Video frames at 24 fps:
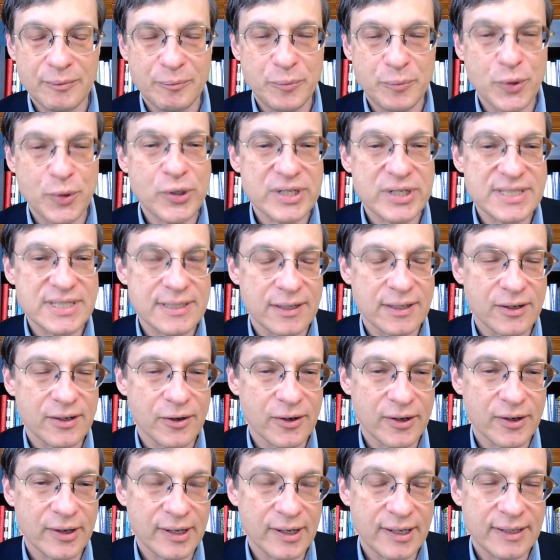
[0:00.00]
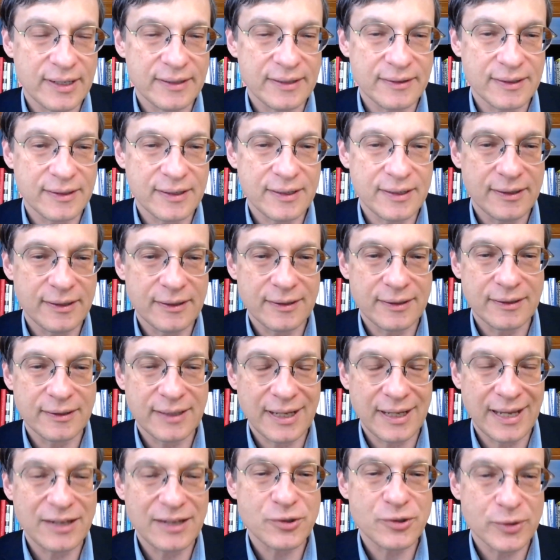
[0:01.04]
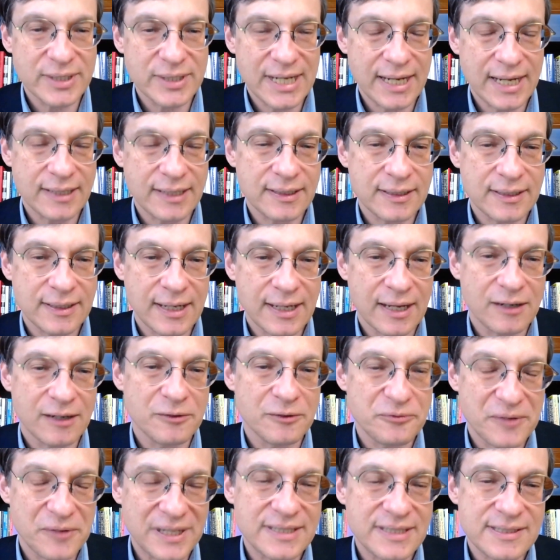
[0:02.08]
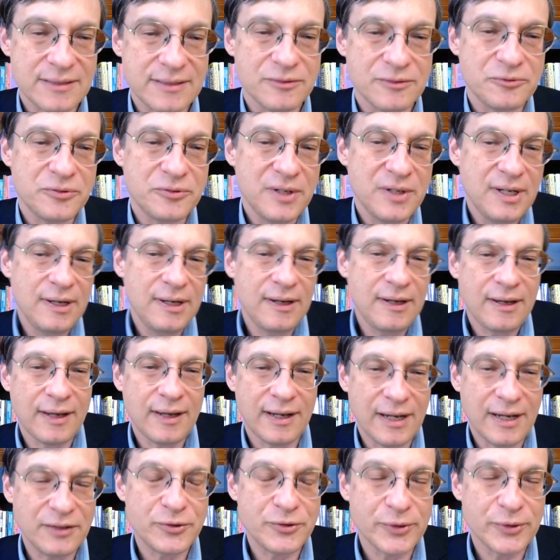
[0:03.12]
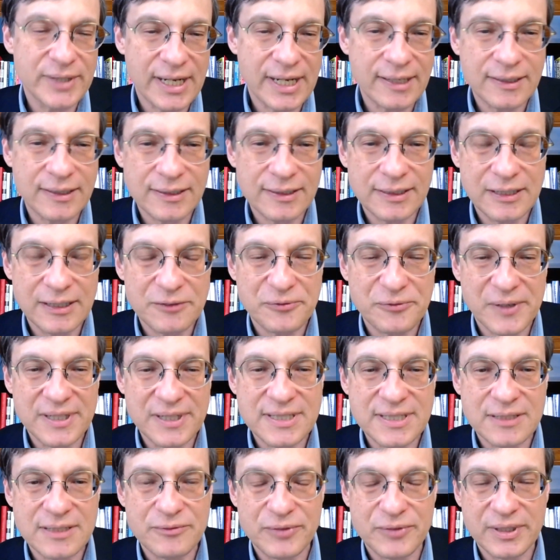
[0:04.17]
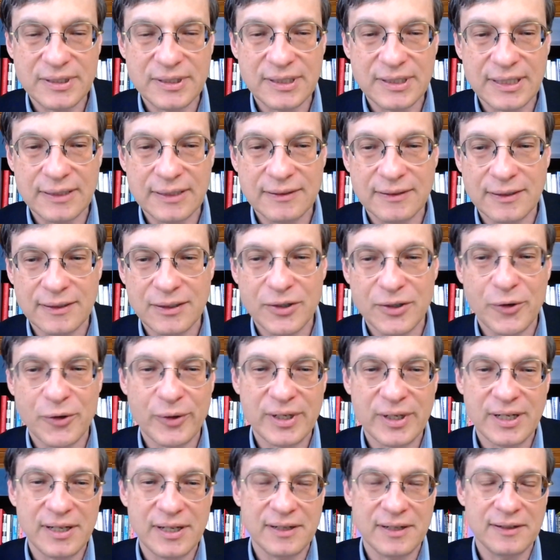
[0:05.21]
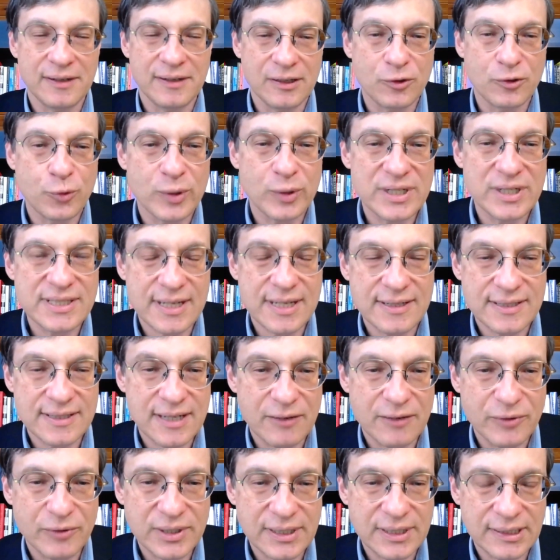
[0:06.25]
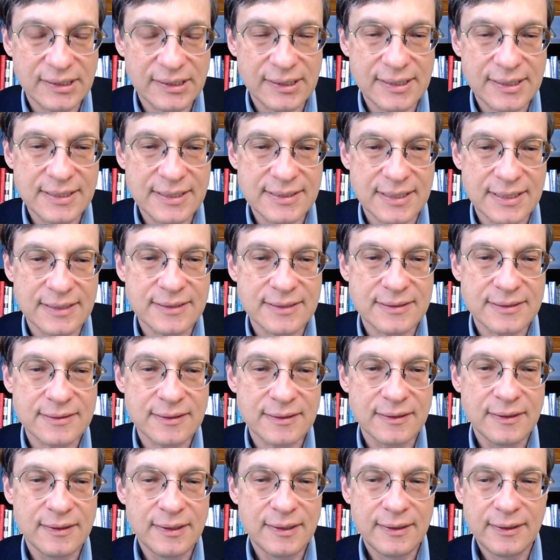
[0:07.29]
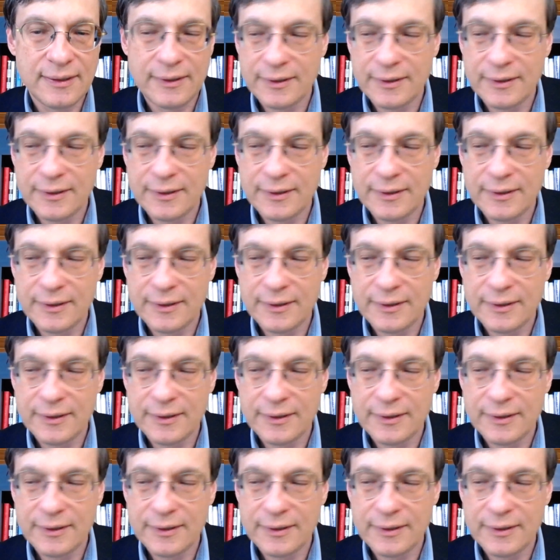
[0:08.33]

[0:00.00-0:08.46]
books that are entertaining and offensive and entertainingly offensive in criticizing everything that exists.